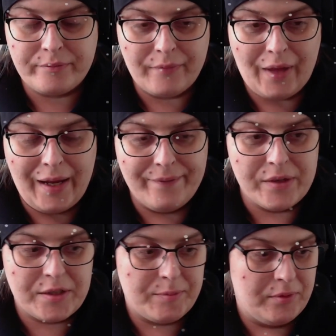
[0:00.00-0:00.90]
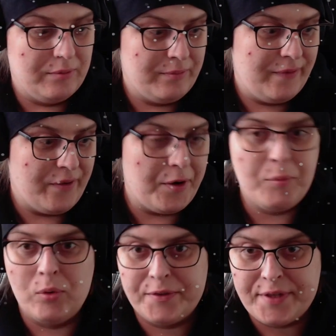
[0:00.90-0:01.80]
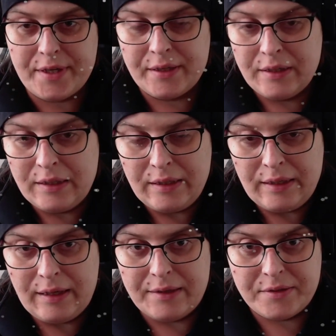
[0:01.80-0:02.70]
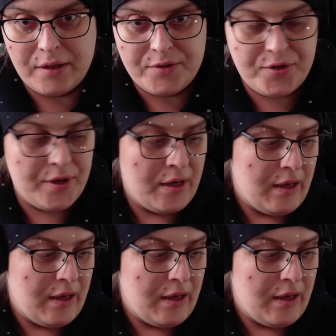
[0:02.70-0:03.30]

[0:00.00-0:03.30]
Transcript: invisible, very malty and such.